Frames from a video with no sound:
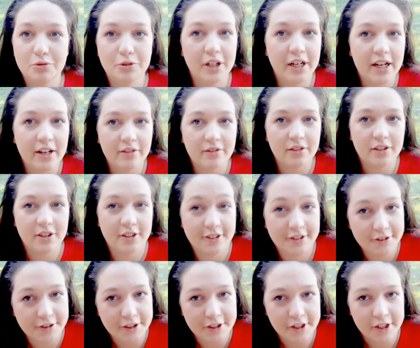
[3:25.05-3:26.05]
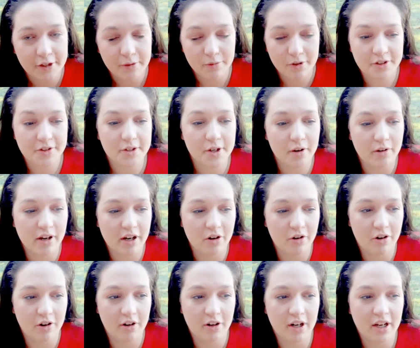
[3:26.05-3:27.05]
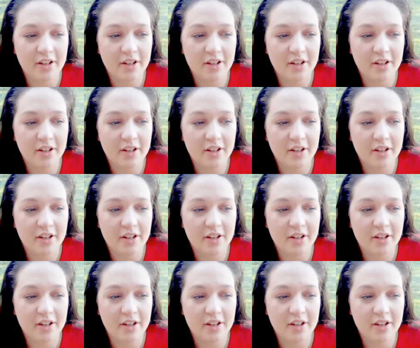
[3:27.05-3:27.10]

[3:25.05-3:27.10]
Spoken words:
whatever, you know, what's going on.